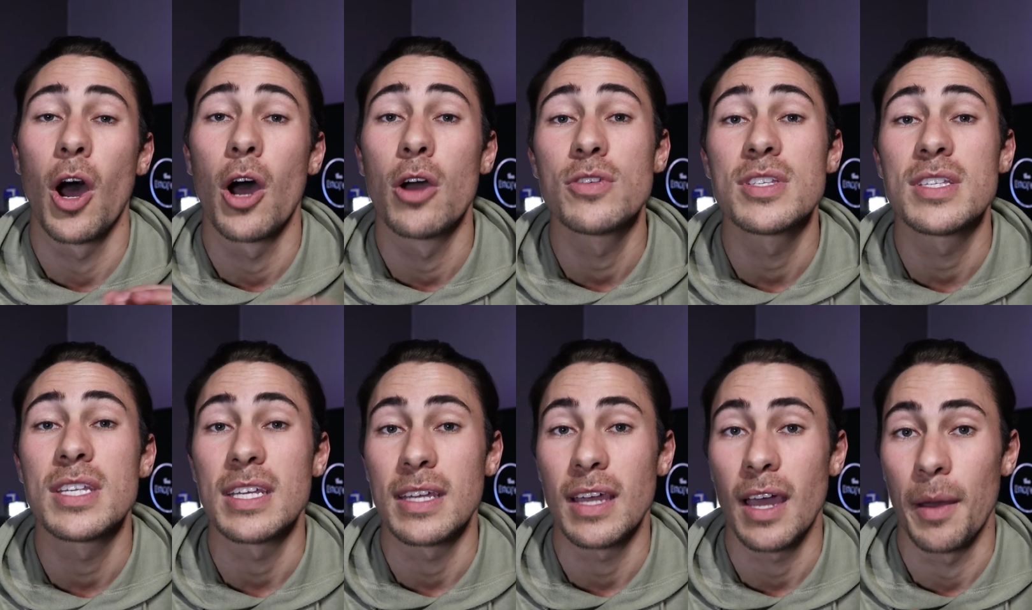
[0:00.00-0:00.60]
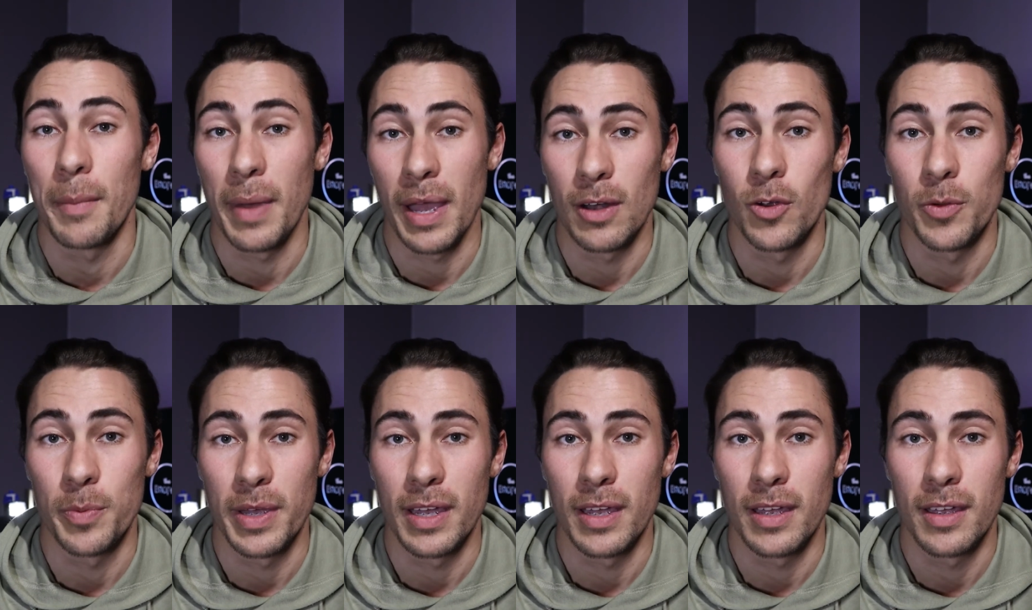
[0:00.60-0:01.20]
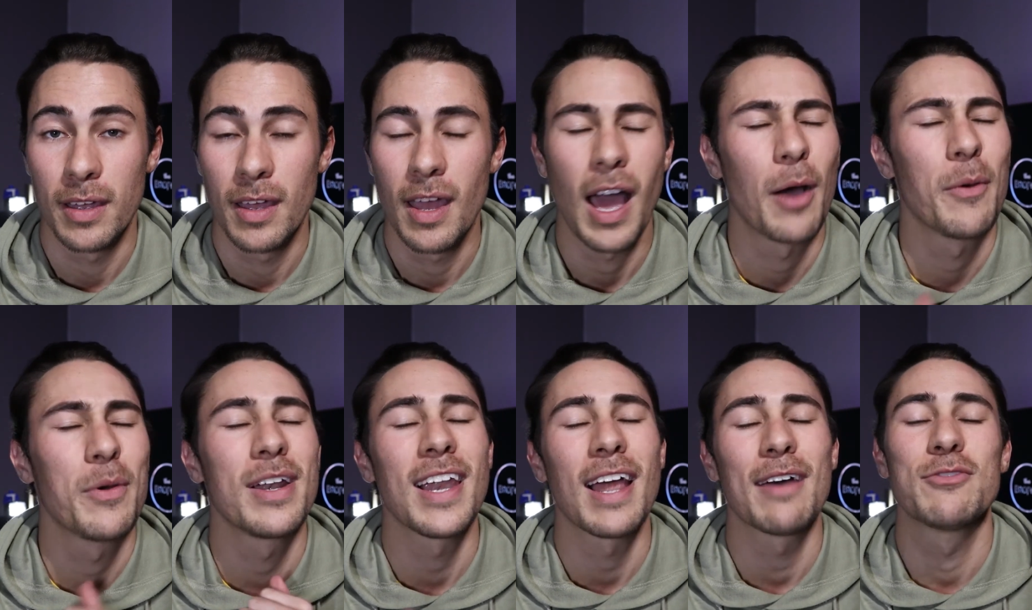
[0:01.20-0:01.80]
hosting a male au pair. I
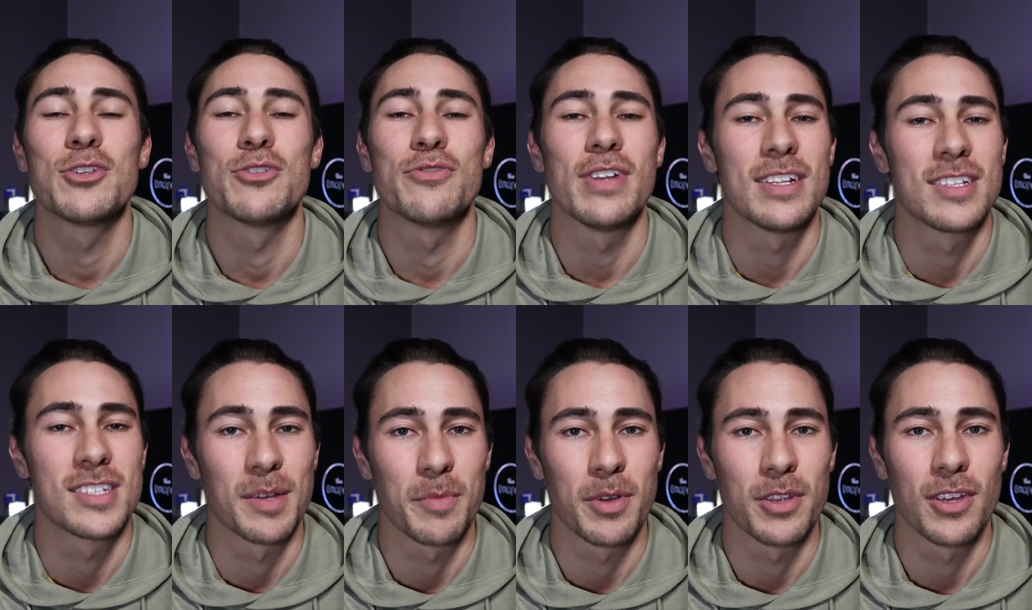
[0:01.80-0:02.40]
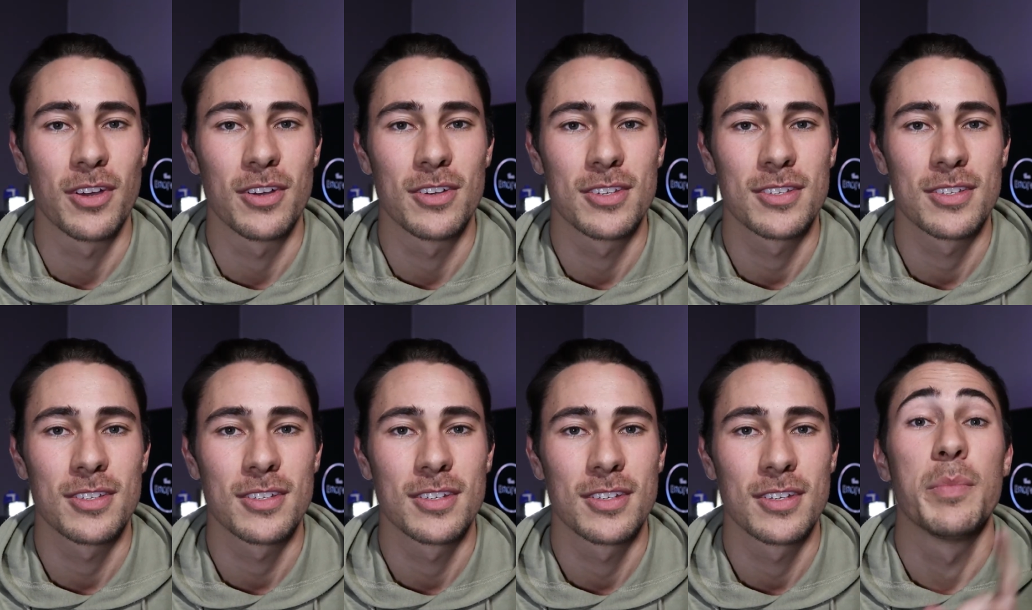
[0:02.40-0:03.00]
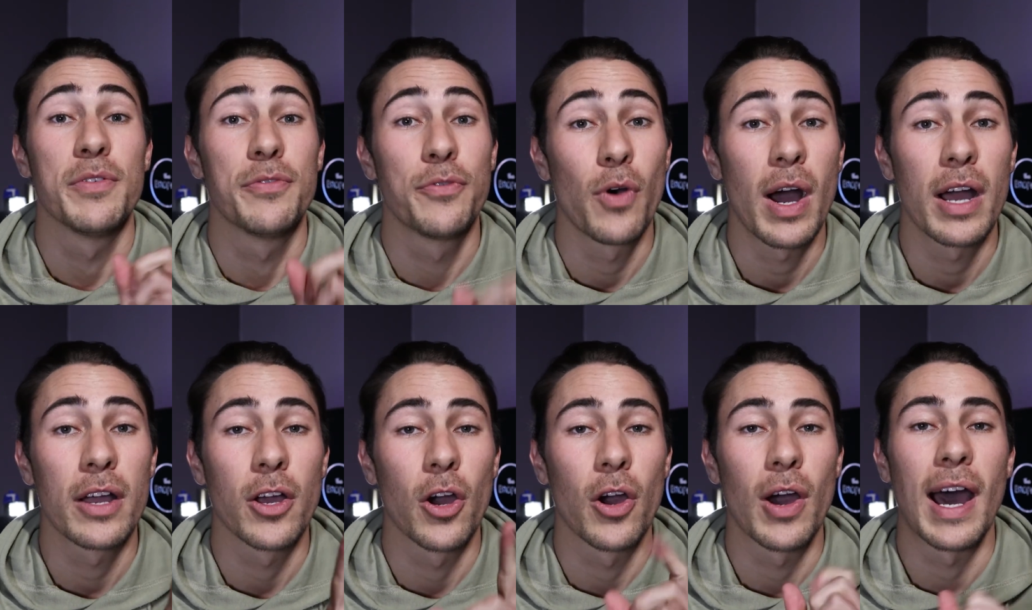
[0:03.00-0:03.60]
would love to read some of those. Before
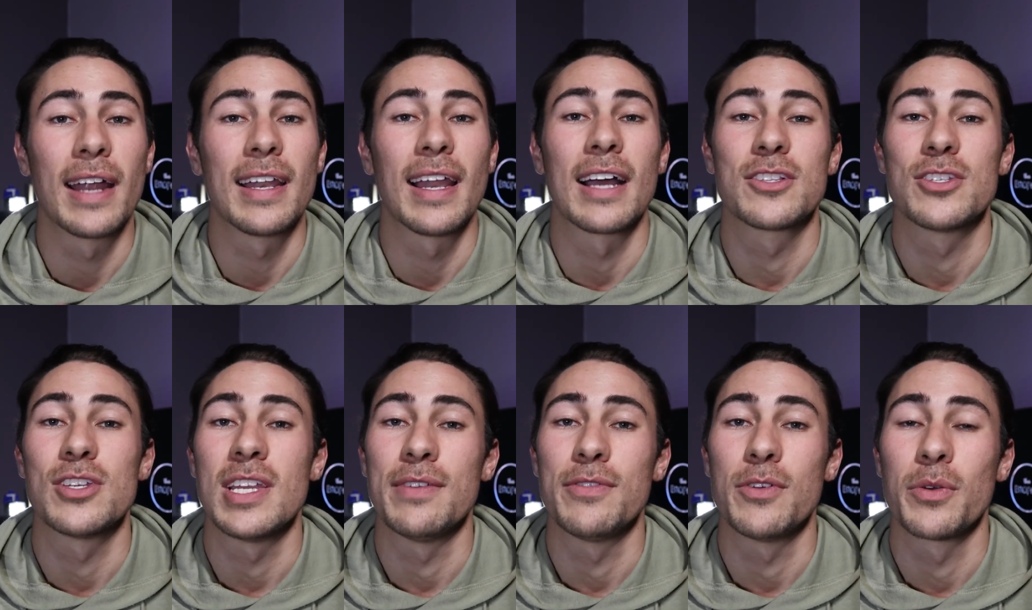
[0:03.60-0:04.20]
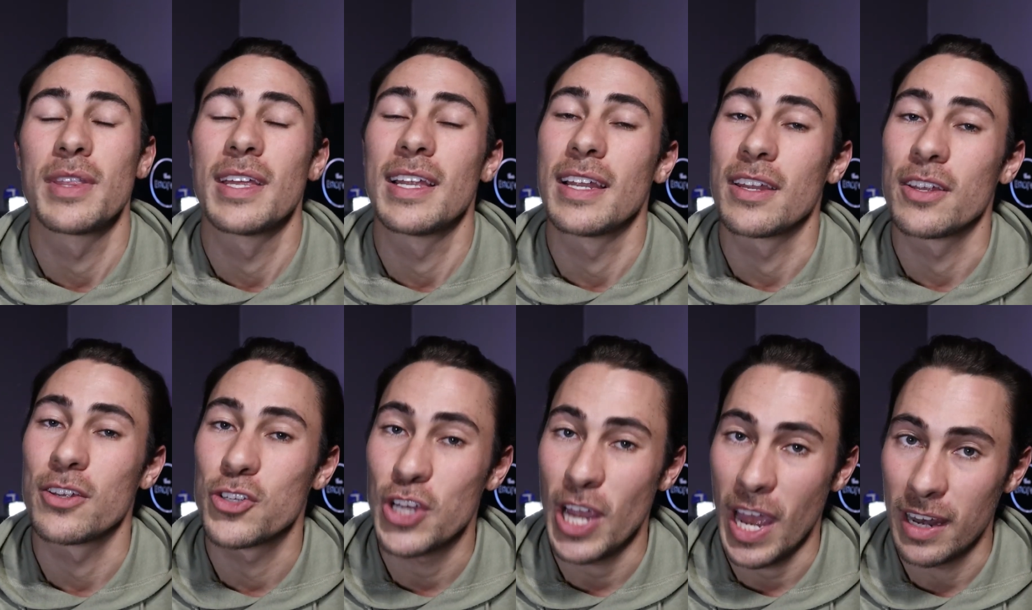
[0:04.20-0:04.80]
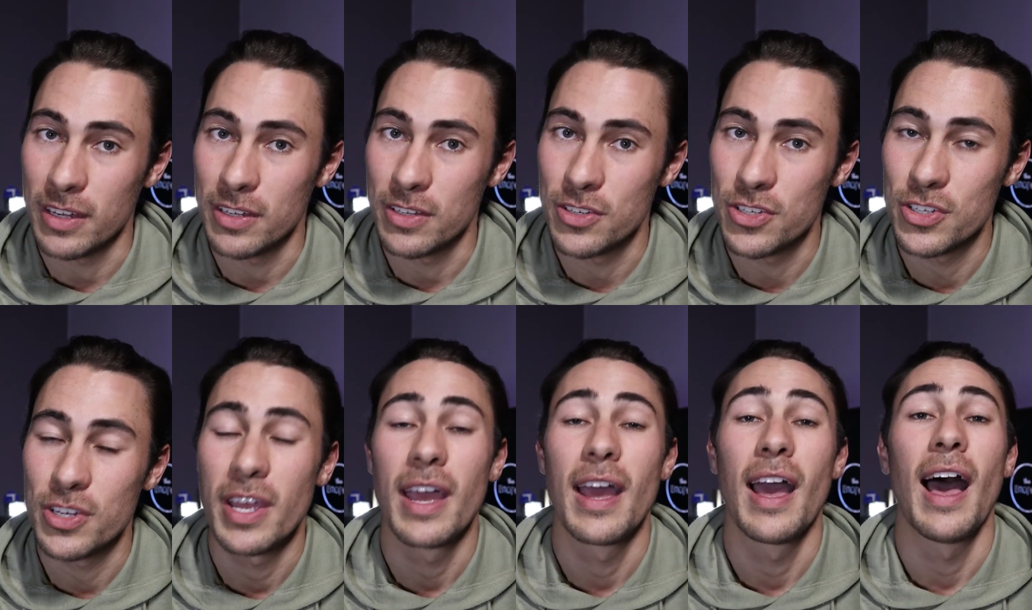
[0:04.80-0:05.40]
I go, I'd like to leave you with a little challenge.